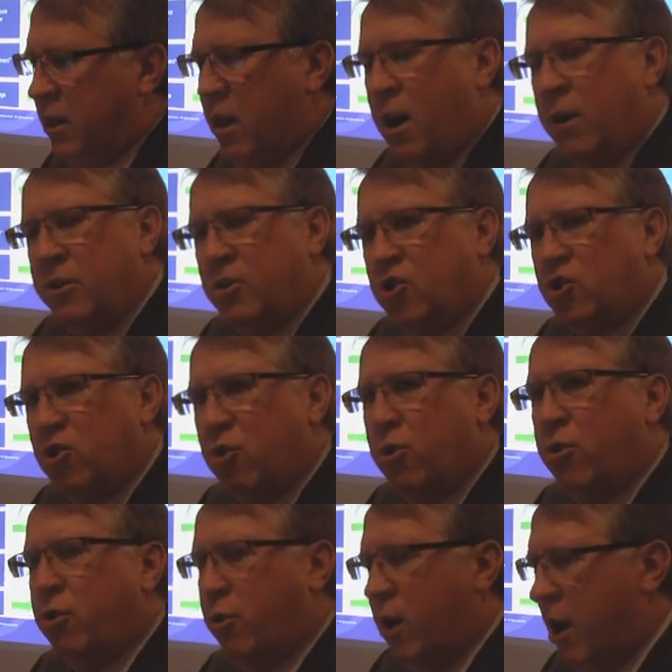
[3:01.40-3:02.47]
the
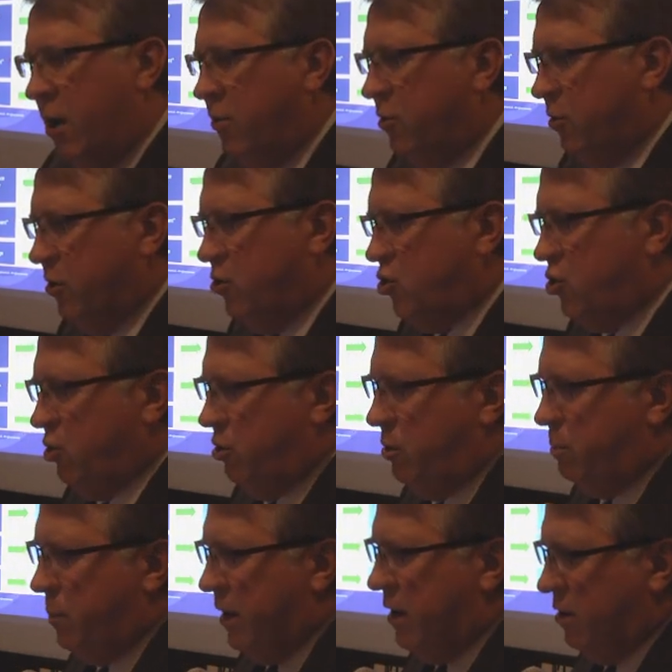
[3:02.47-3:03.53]
uninsured or
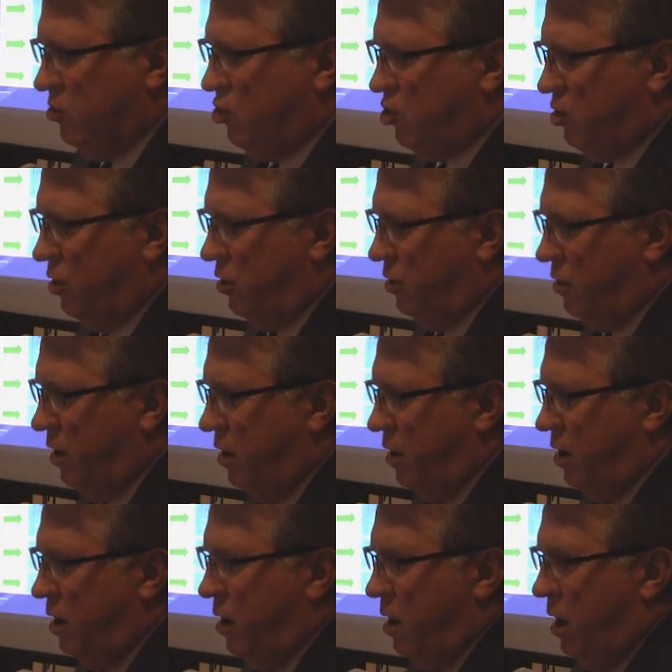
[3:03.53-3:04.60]
underinsured be insured?
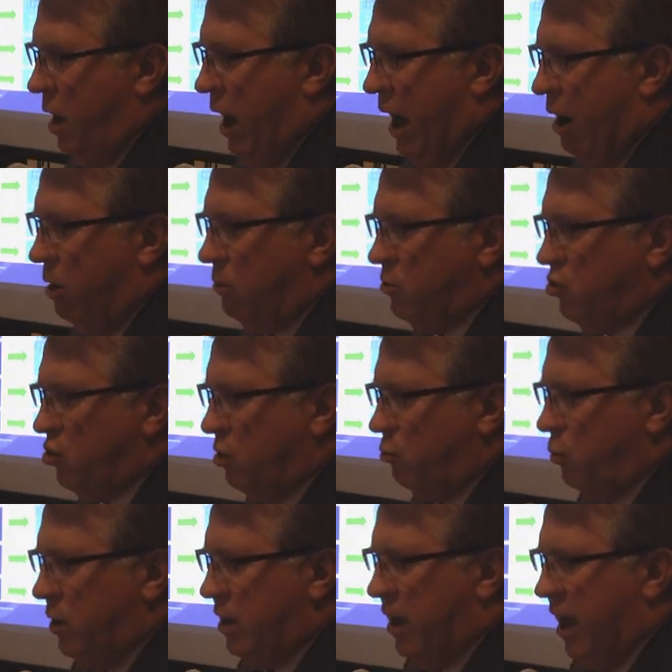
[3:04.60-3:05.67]
How should
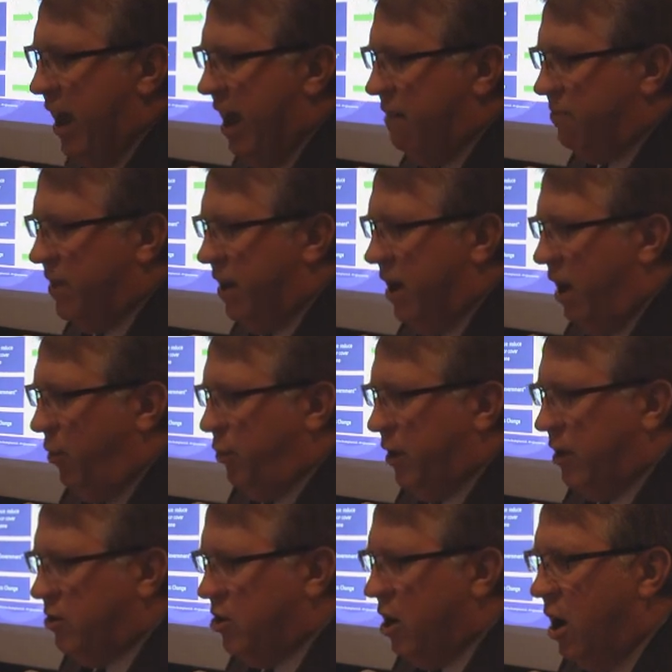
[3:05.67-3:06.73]
we have the
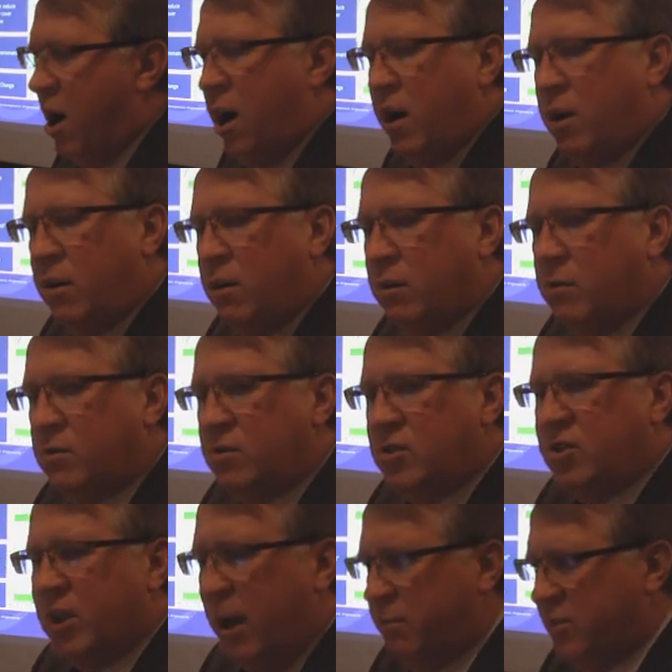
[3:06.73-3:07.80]
healthy and young
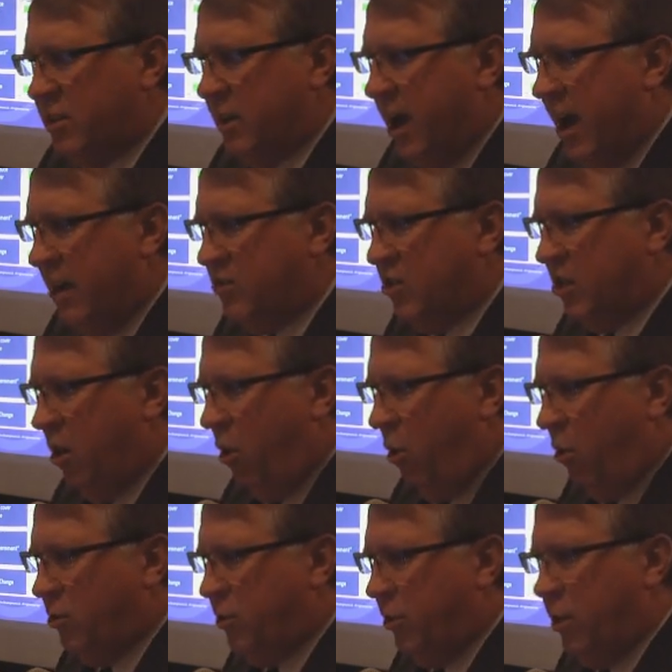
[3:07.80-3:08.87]
subsidize the
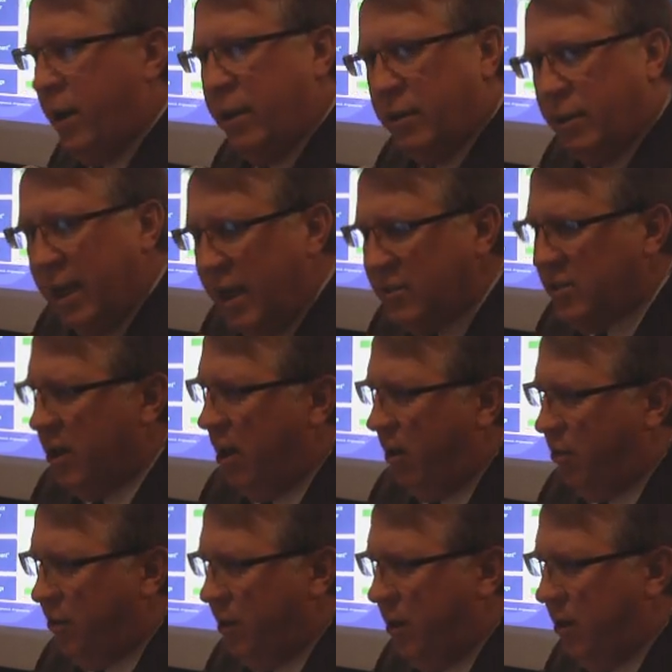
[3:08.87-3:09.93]
older and less
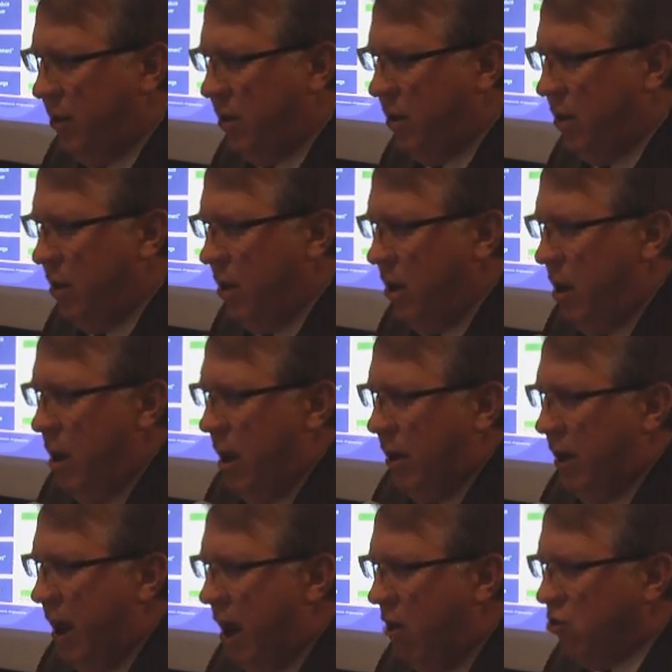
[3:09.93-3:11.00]
healthy?
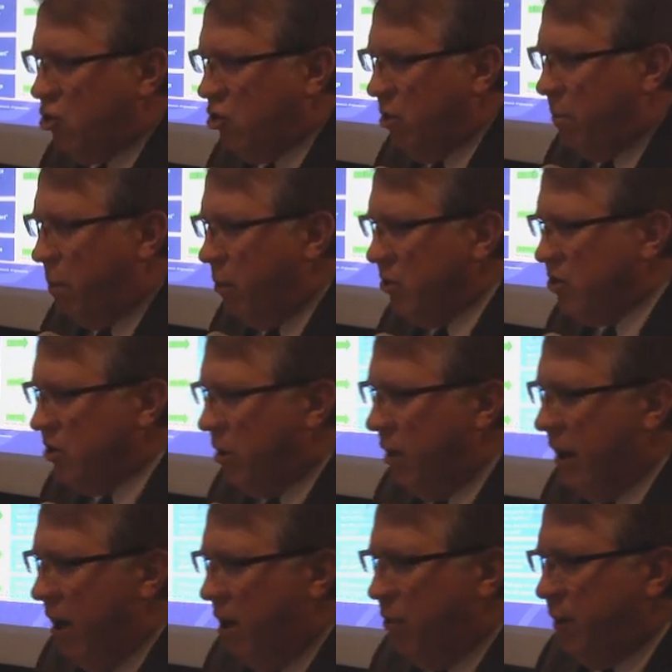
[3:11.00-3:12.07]
And how should
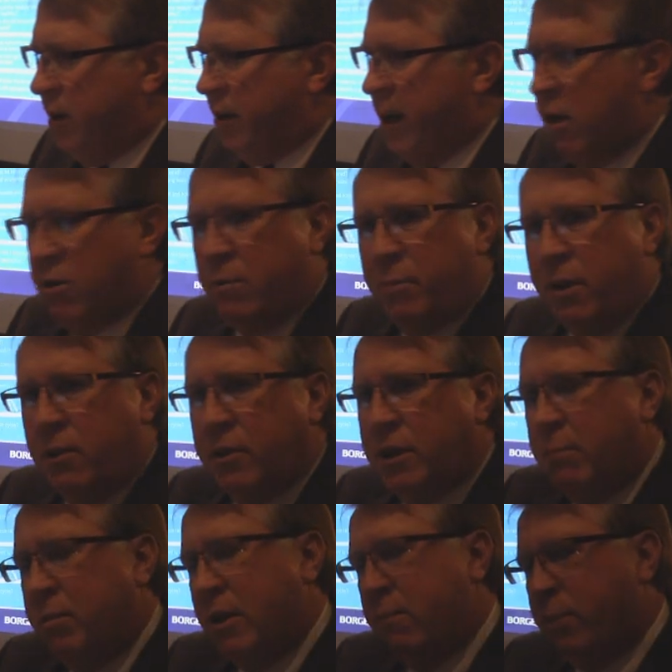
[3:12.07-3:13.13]
personal health and
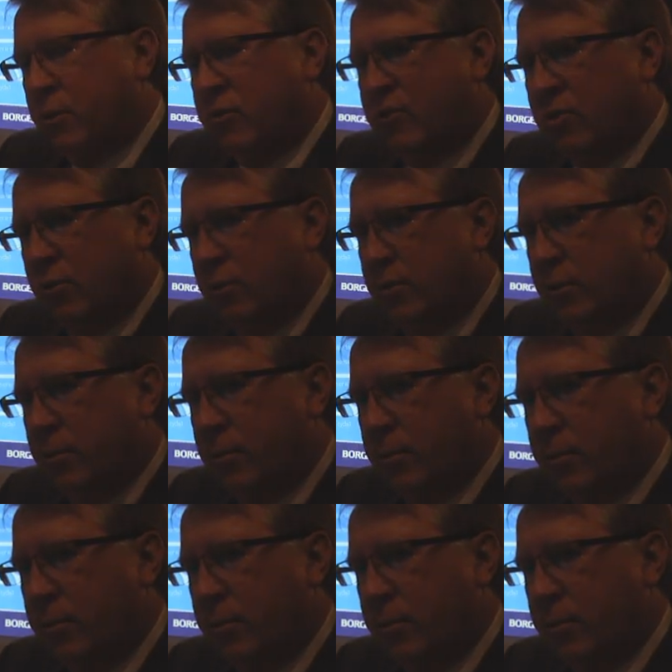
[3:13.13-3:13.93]
accountability be pursued?